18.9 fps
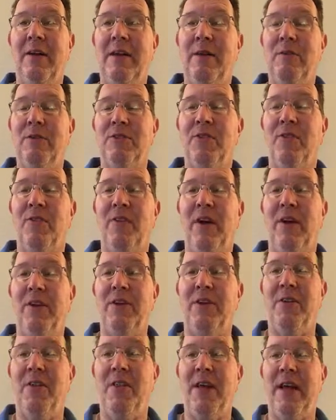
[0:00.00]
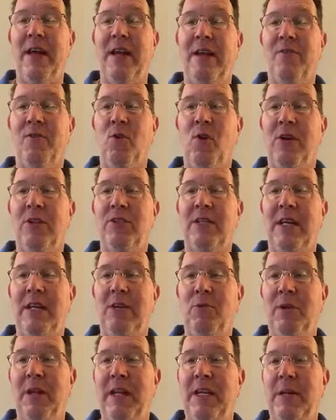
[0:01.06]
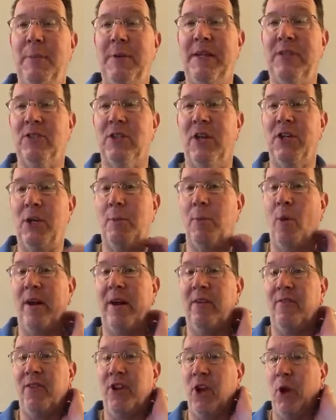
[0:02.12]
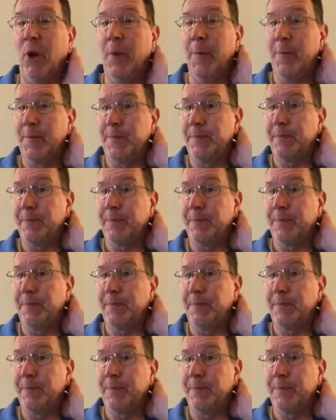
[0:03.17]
it was a failure then. Of course, it really depends on your point of view.